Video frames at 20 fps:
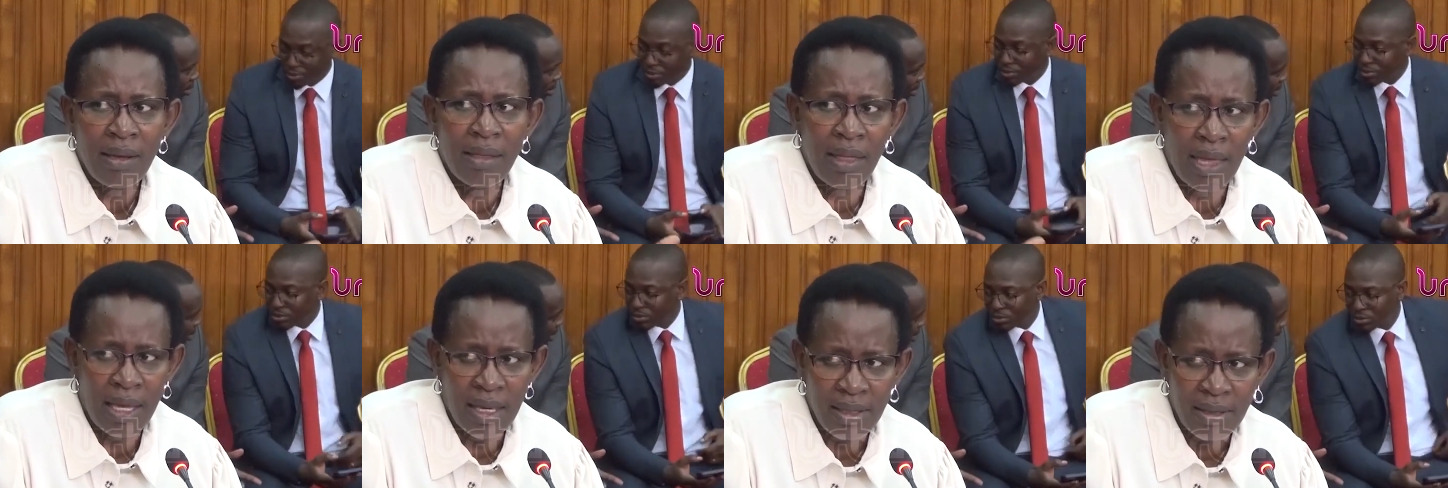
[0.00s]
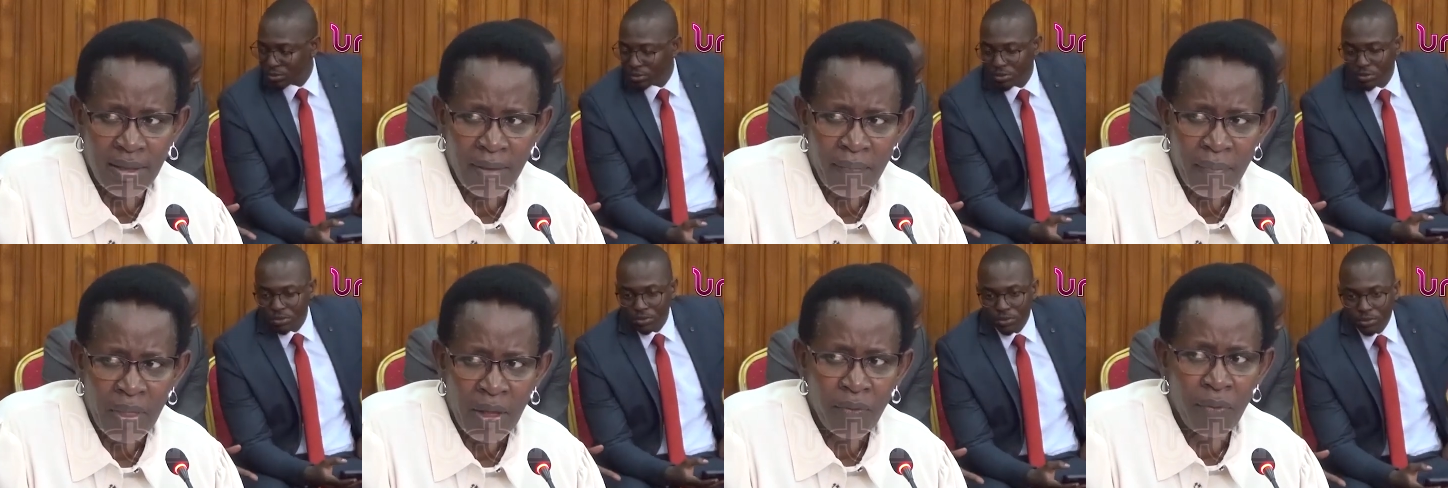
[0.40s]
Speaker 1: things.
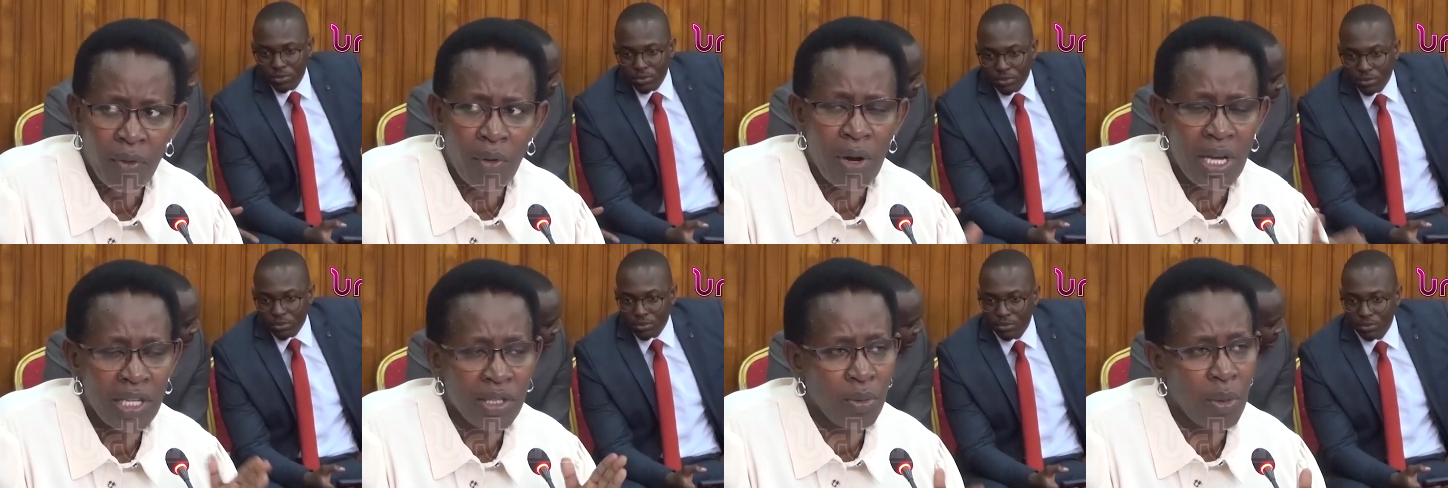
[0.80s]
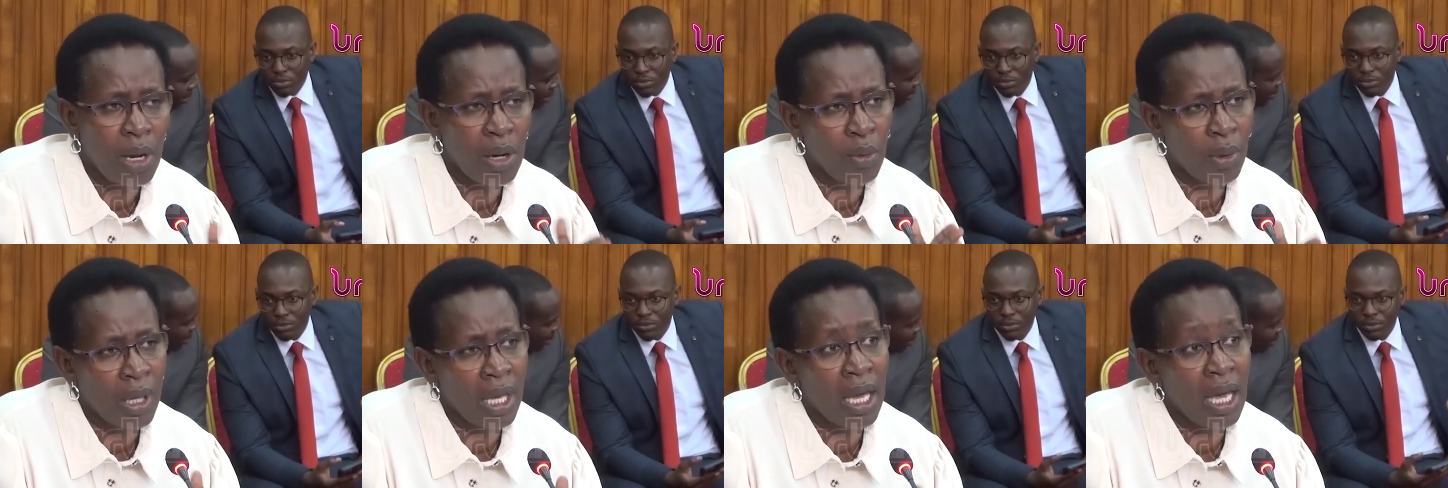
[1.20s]
For us, we're
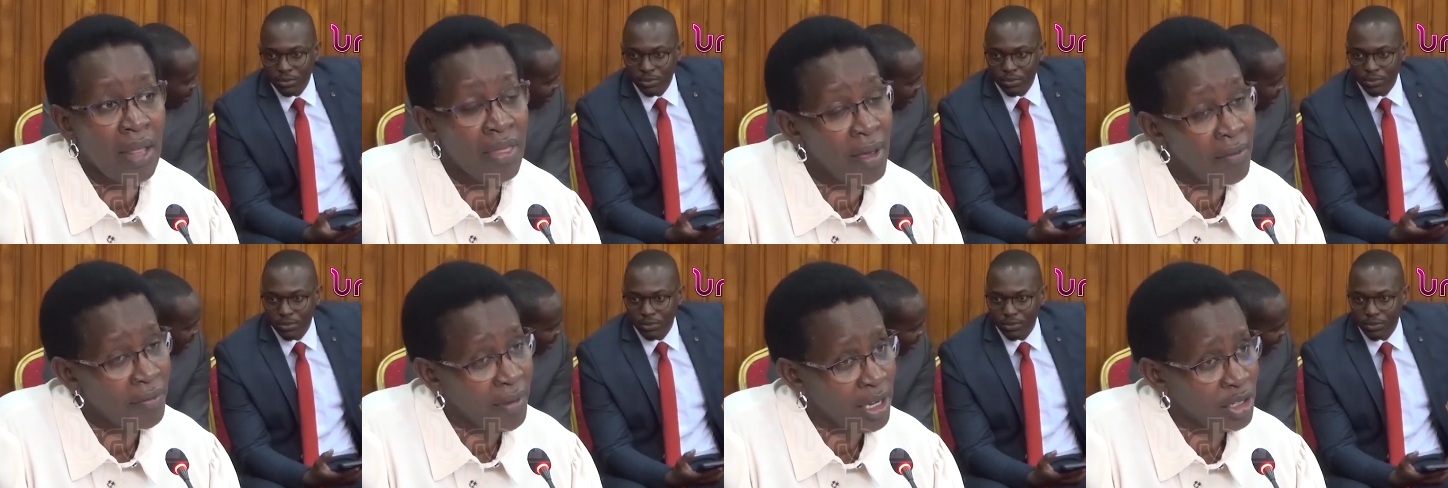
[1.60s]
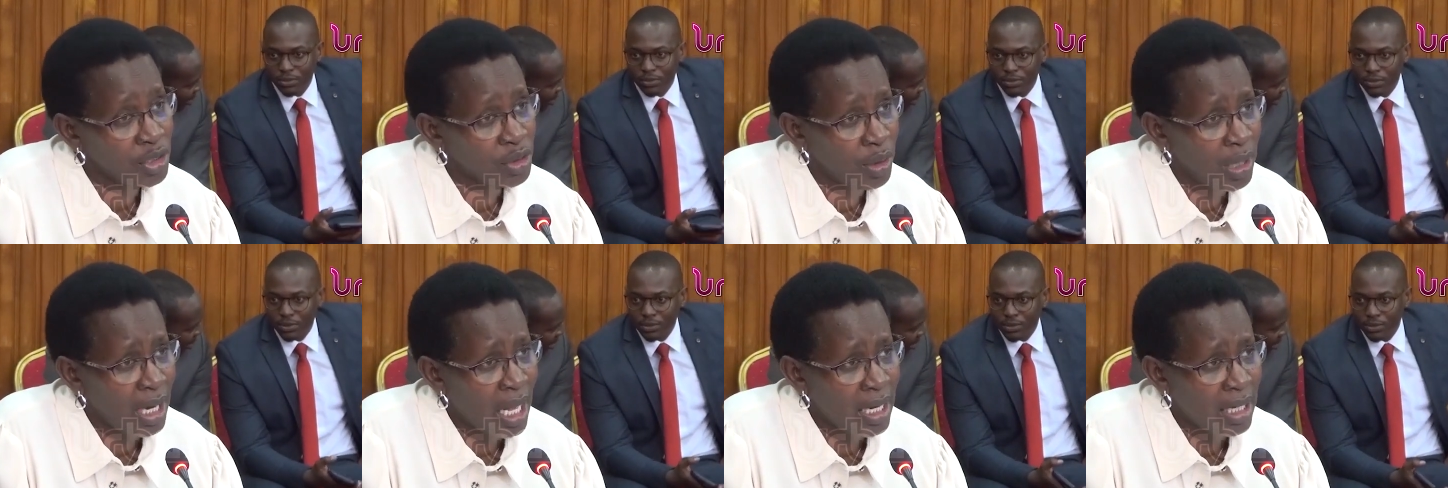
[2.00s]
looking at the
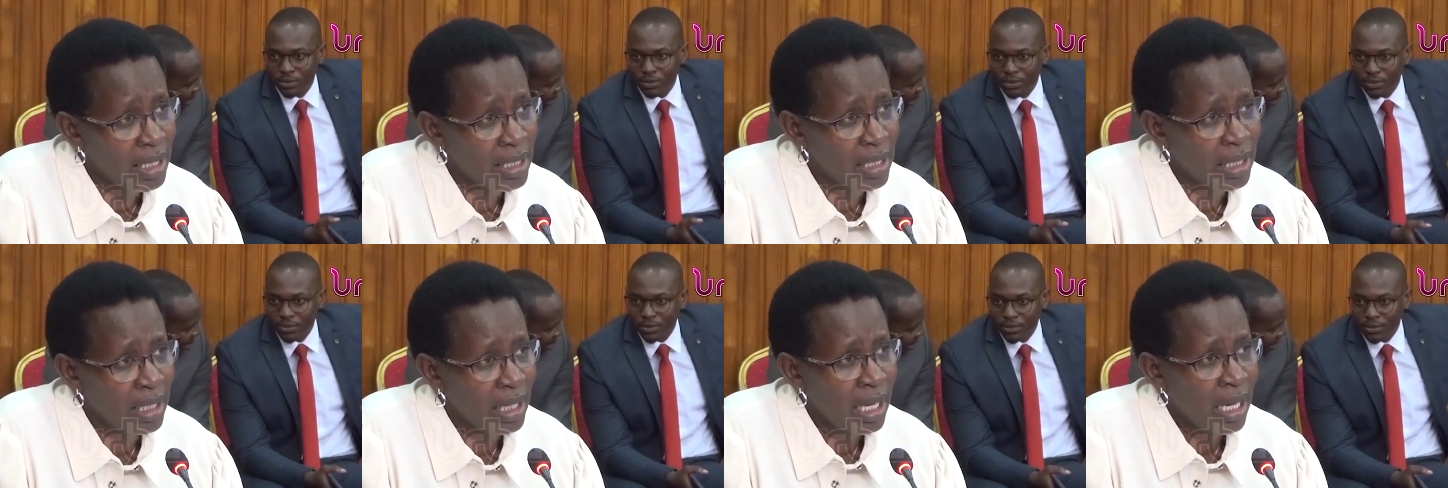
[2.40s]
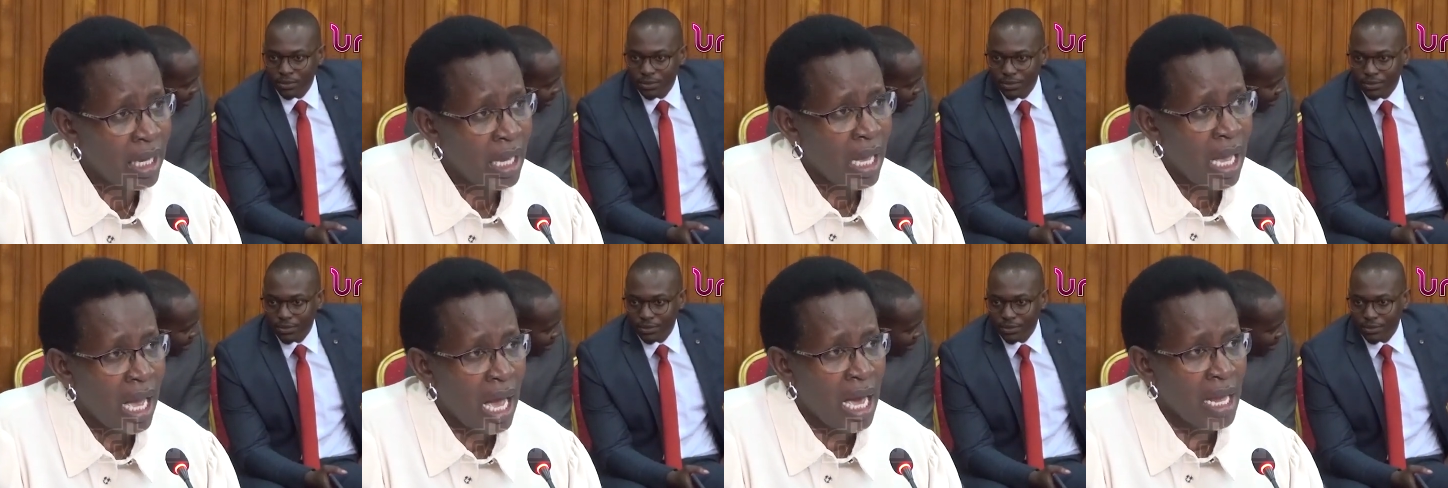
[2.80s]
functionality.
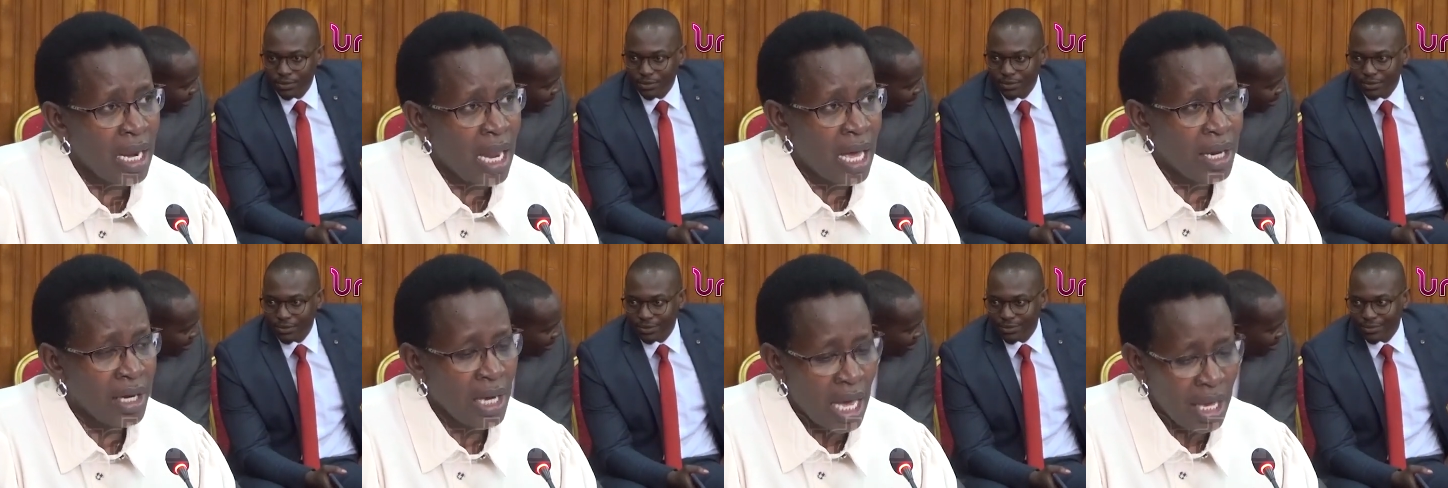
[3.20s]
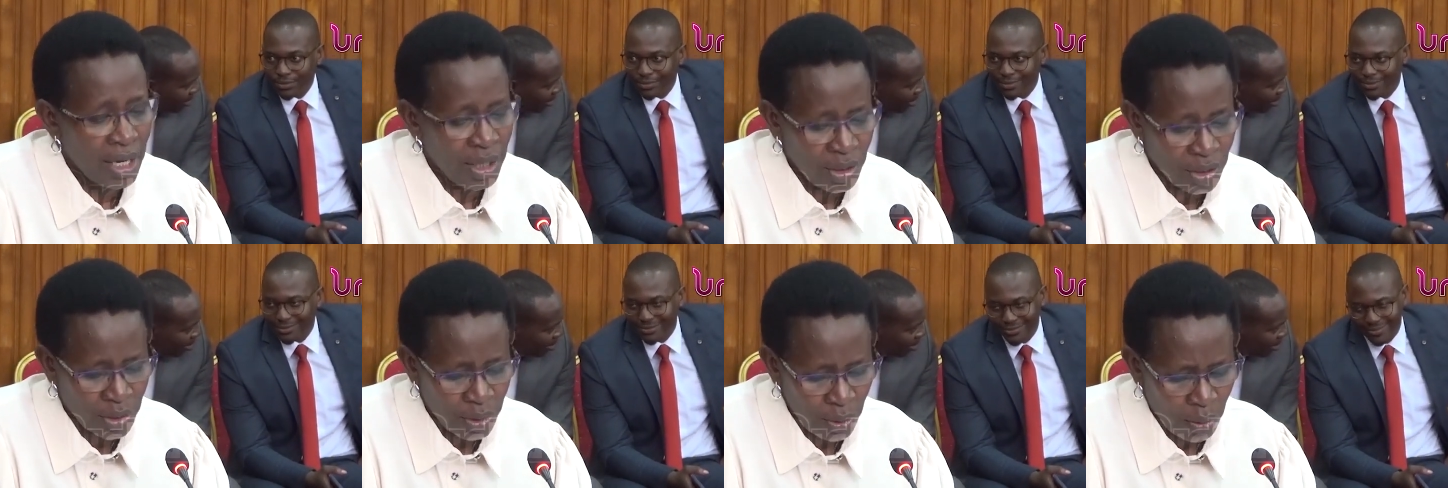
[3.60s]
And, and,
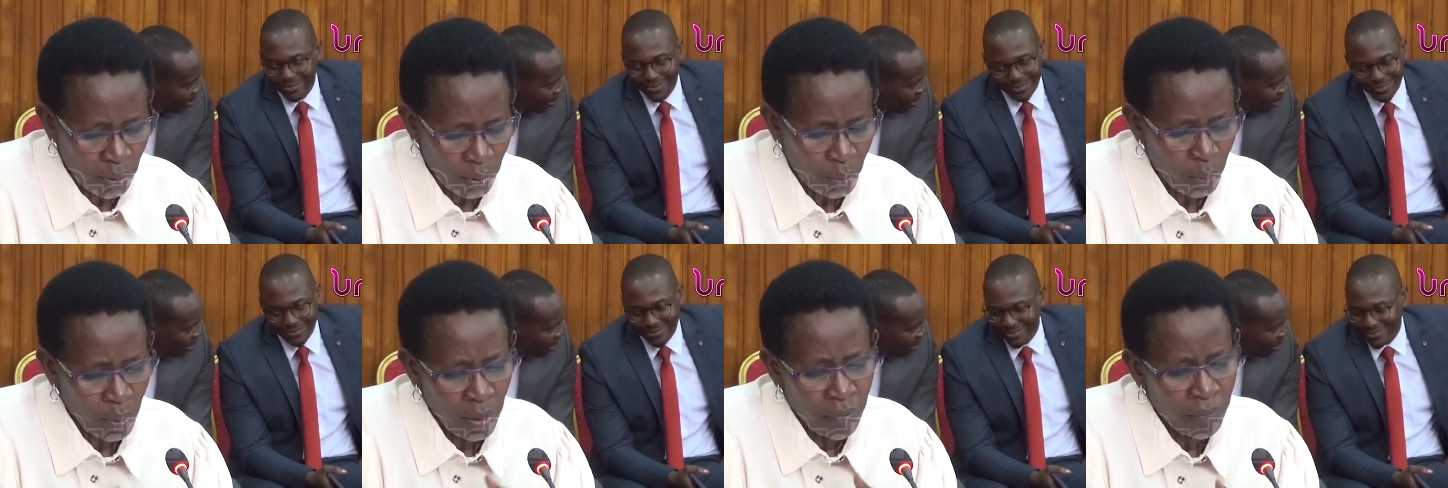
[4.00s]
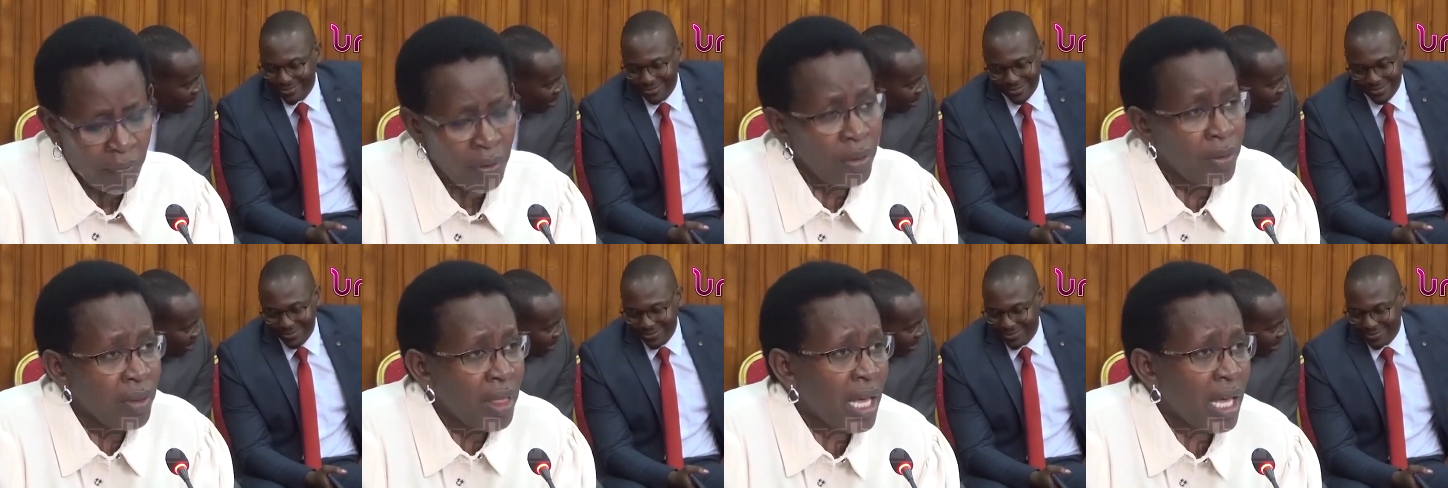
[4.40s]
and so we feel